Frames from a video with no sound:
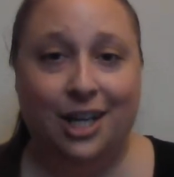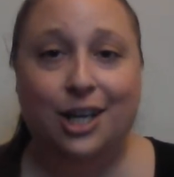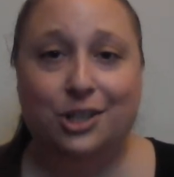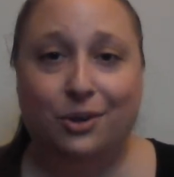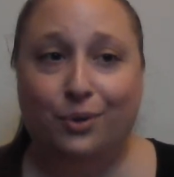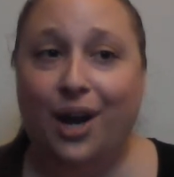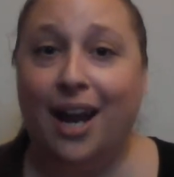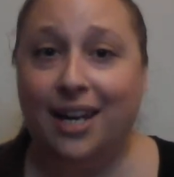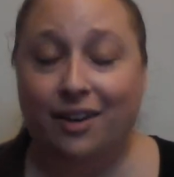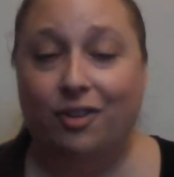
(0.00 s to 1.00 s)
So we got to
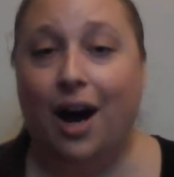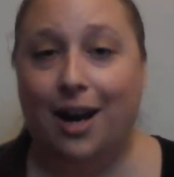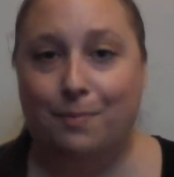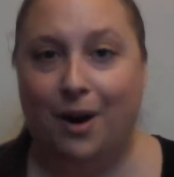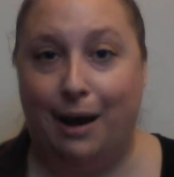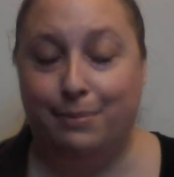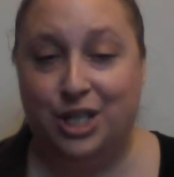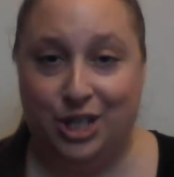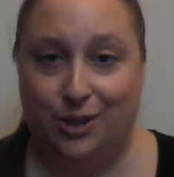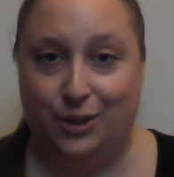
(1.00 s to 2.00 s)
give a lot of props
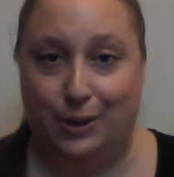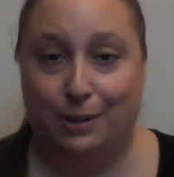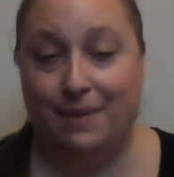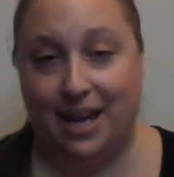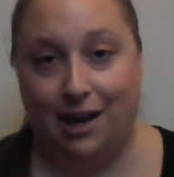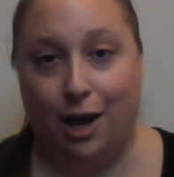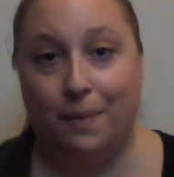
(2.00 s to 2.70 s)
to the makeup